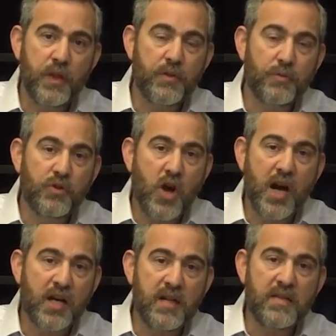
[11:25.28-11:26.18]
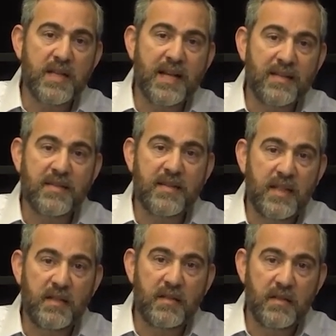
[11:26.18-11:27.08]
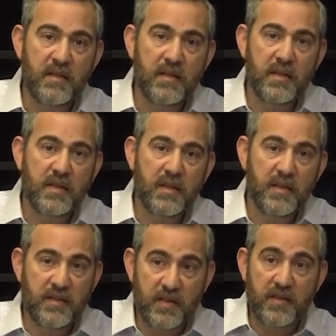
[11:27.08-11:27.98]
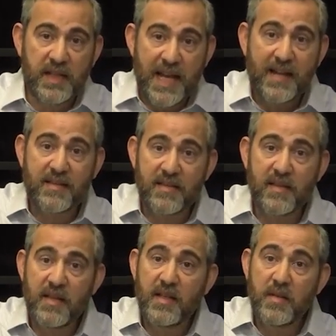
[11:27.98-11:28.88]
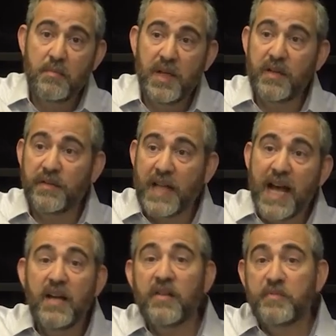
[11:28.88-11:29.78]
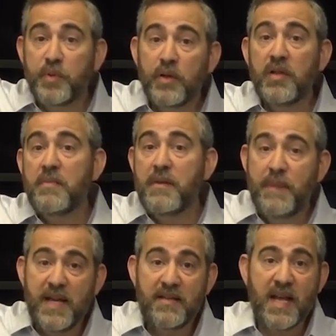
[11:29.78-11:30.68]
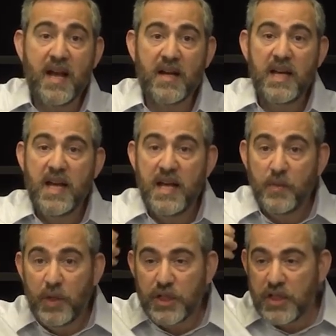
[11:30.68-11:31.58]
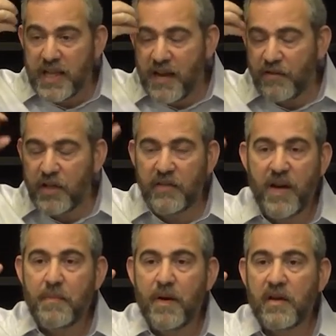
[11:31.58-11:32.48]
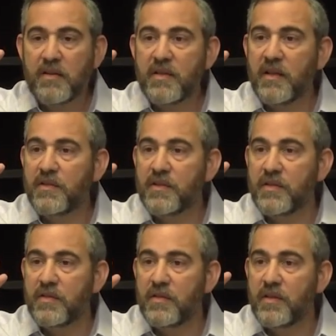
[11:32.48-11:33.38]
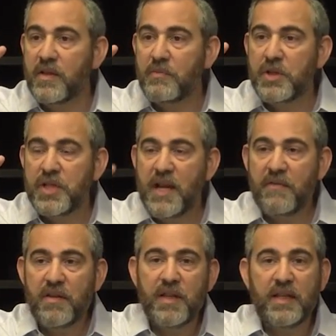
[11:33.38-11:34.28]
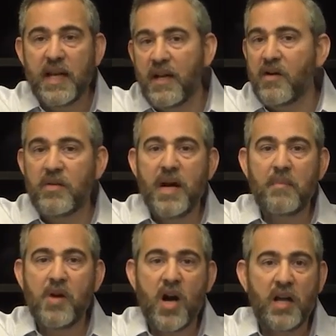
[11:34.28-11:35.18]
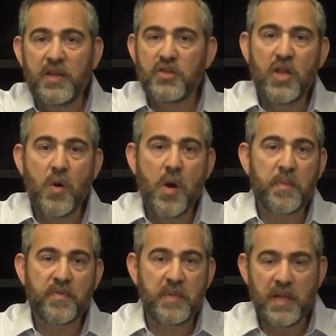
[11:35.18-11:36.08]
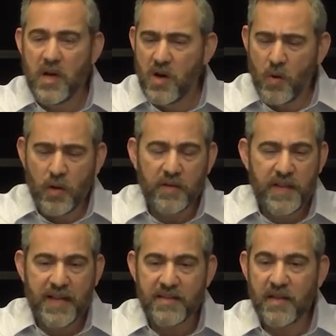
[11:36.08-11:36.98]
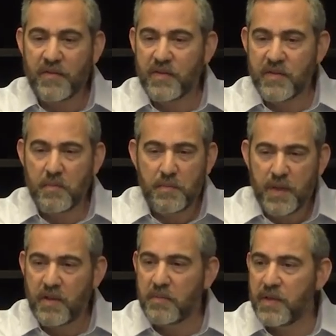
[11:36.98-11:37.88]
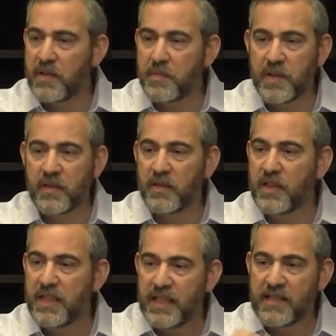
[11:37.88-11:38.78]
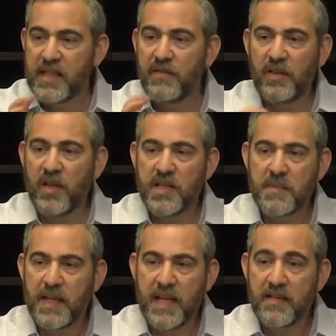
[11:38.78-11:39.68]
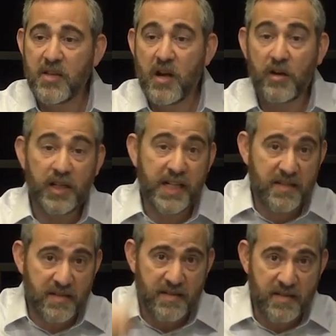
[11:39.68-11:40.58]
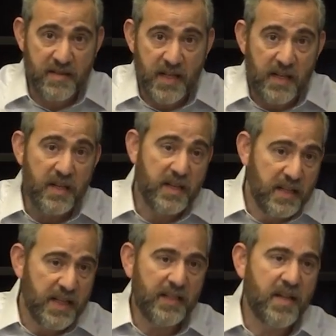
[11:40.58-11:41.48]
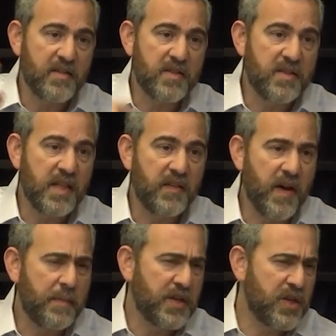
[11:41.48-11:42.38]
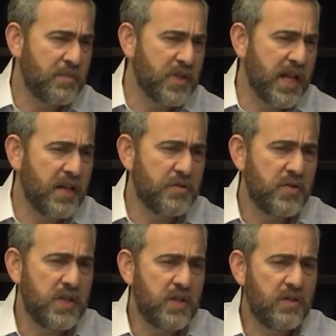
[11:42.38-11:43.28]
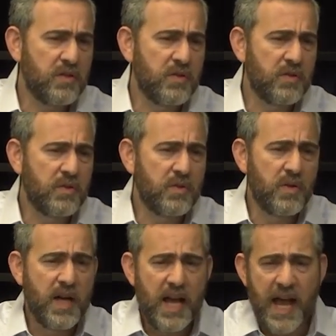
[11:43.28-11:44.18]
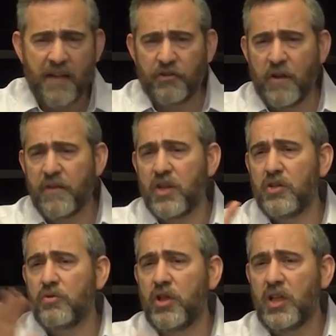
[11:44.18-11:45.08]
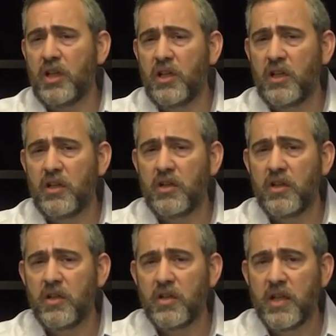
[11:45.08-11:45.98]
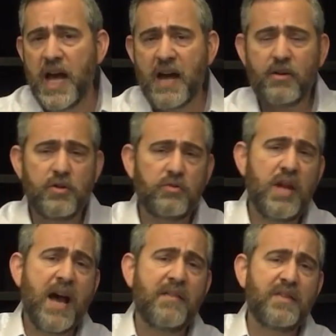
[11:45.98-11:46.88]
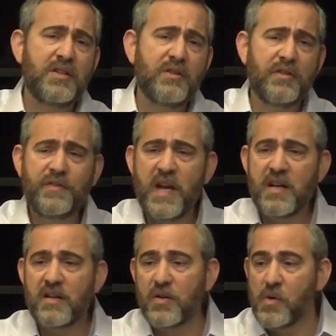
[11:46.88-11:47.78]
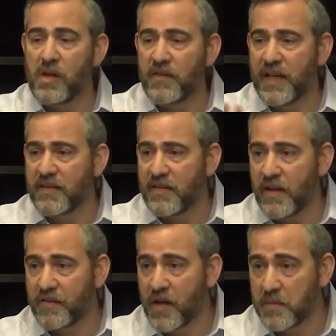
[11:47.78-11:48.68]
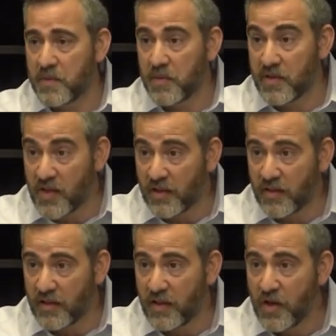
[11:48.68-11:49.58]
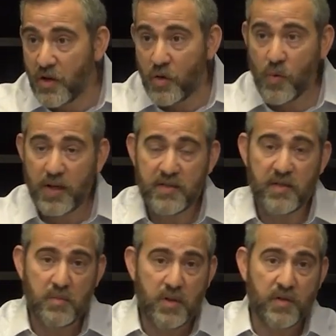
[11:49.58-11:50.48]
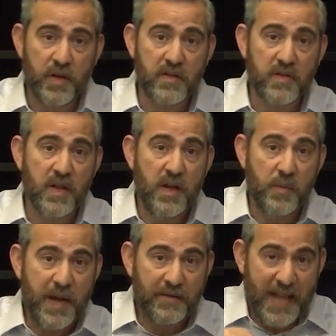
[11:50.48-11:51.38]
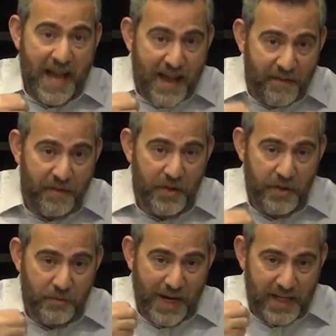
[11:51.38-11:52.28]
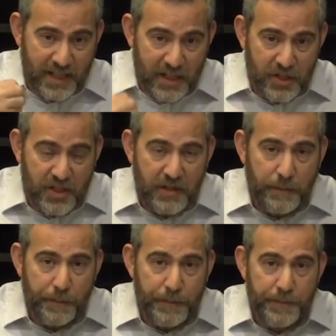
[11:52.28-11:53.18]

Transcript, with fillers: through darkness and sin until the next bit of light of Purim and Pesach, we should never give up on ourselves. We should never think that, no, I'm gone, there's no hope for me. All of that stuff is the bitter, bitter pill that's given to us by the Yetzer Hara. It gets us to sin, then tells us to give up. is not interested in you. After everything you did, how could you in? You're a faker. All of that stuff comes from the Satan who wants to murder us. We have to have the recognition